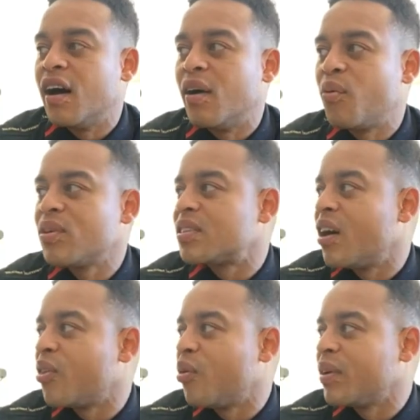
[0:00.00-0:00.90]
what's the
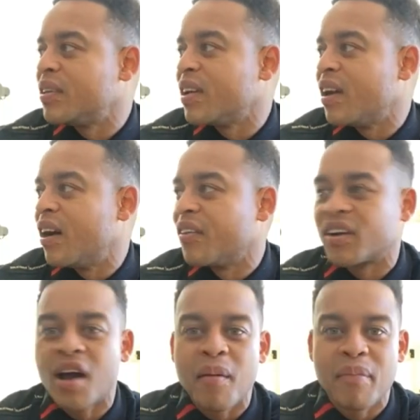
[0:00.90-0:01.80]
other one we did, The
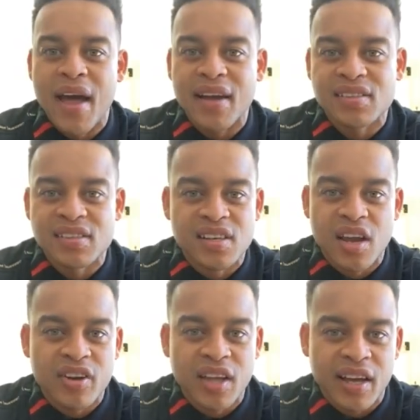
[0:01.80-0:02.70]
Comebacks is
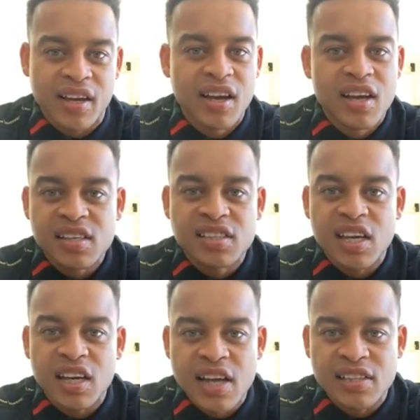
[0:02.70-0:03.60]
another like
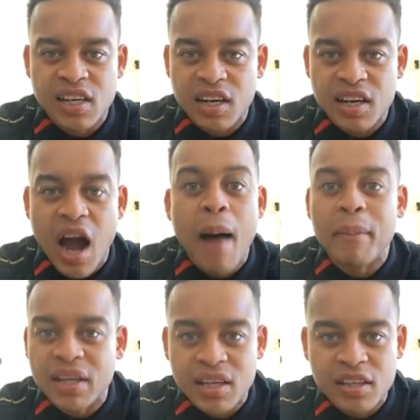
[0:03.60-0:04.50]
sick, it's a
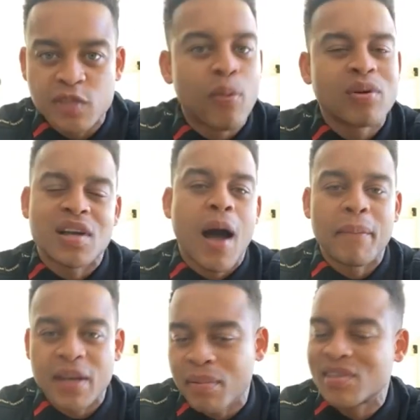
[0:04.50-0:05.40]
comedy, sports
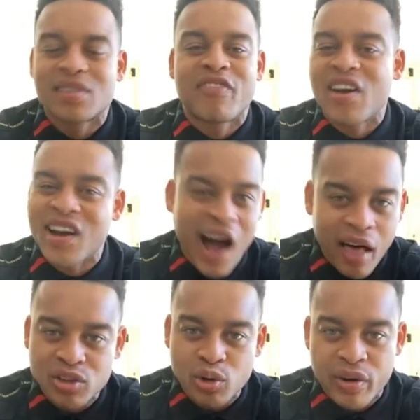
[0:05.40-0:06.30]
comedy, but it's very
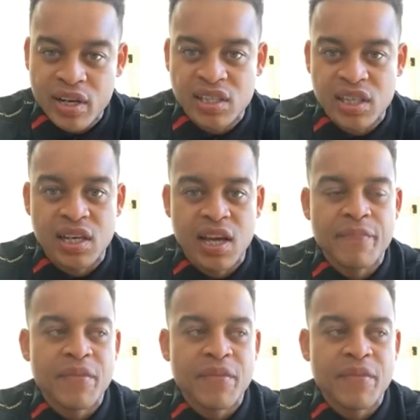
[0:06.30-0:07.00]
college oriented.